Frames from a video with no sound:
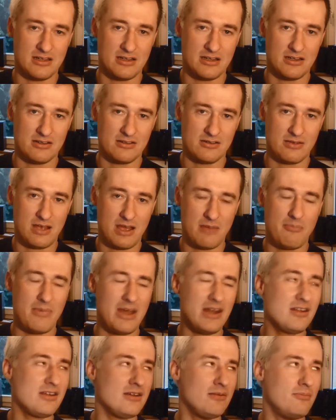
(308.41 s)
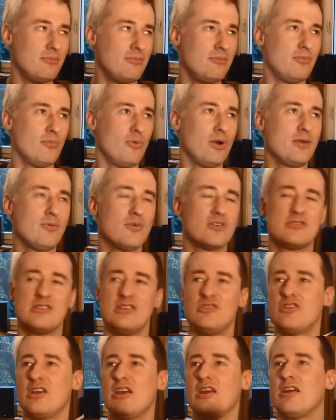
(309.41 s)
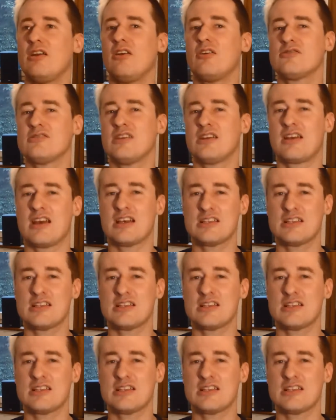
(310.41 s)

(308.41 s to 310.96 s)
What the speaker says: I met him when he was DJing alongside